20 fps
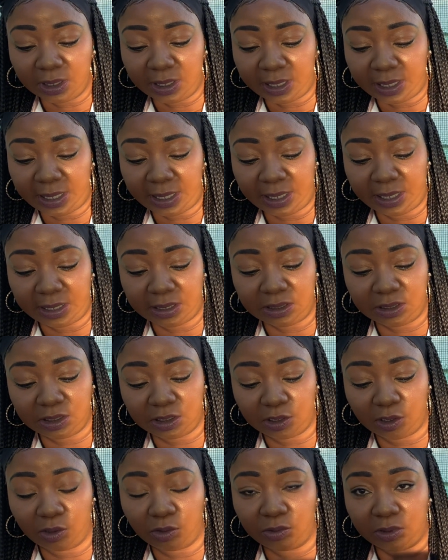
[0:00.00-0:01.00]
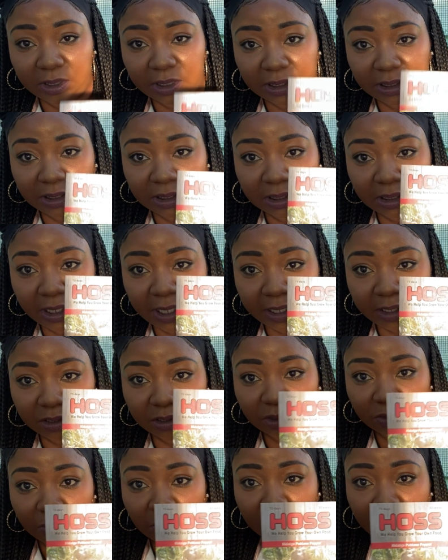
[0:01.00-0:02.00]
And so this
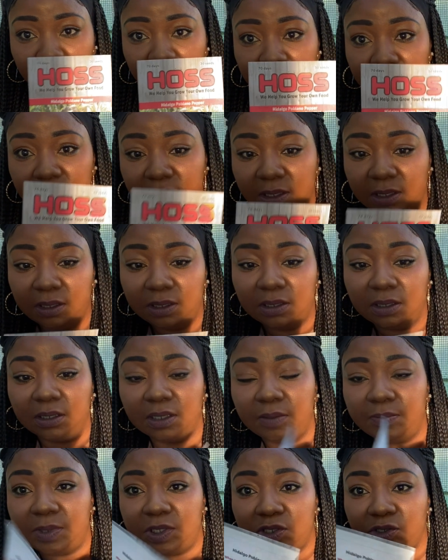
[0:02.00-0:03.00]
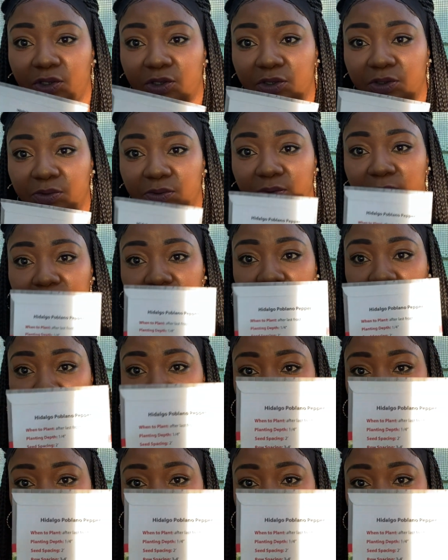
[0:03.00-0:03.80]
next one, let me turn it around so